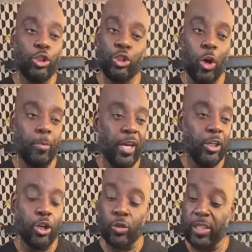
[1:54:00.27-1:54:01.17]
don't make
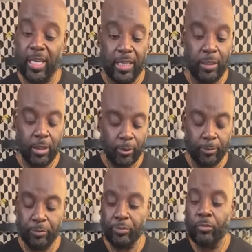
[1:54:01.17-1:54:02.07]
no sense.
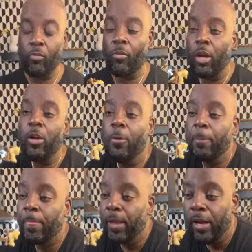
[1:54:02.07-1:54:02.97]

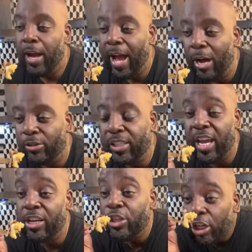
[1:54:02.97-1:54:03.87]
How
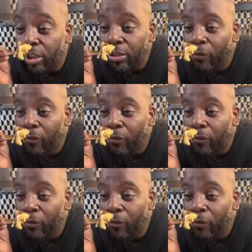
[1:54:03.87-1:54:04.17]
tender